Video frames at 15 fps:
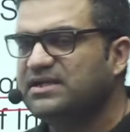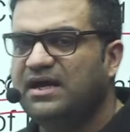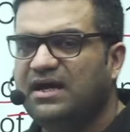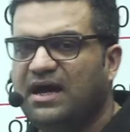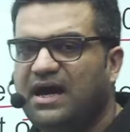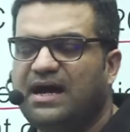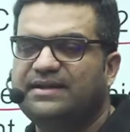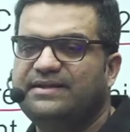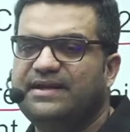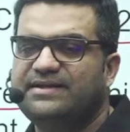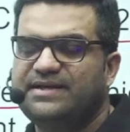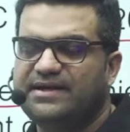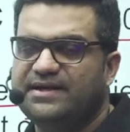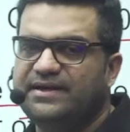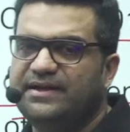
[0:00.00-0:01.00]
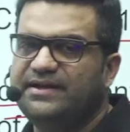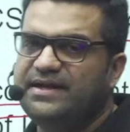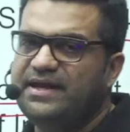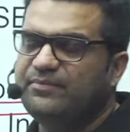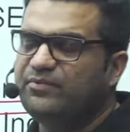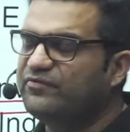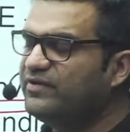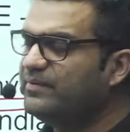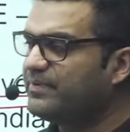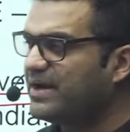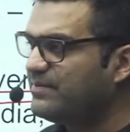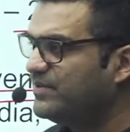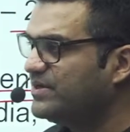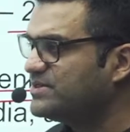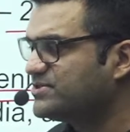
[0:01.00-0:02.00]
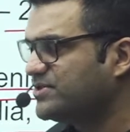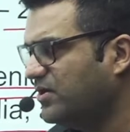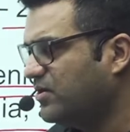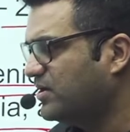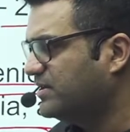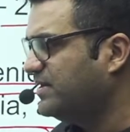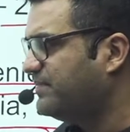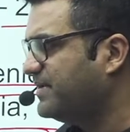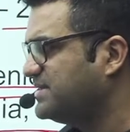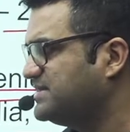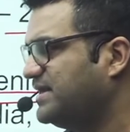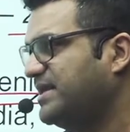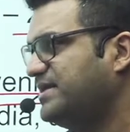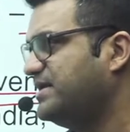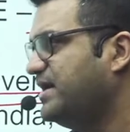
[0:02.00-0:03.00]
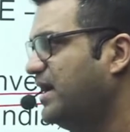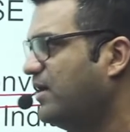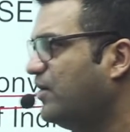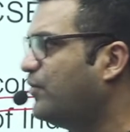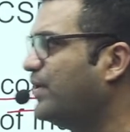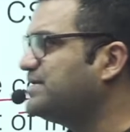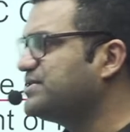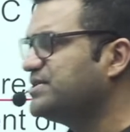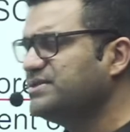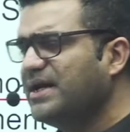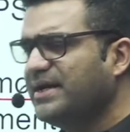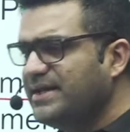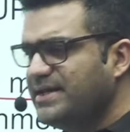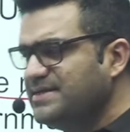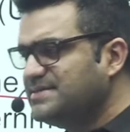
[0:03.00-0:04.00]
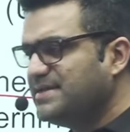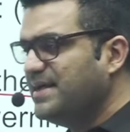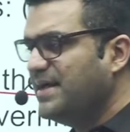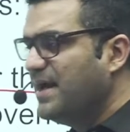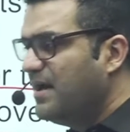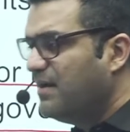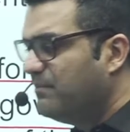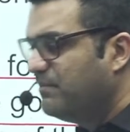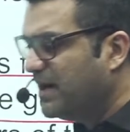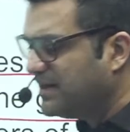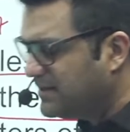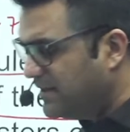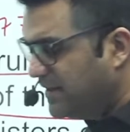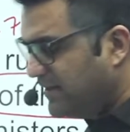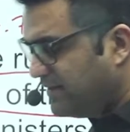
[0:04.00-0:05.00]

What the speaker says: are they taken in the name of the Prime Minister or the President? Questions are easy, but they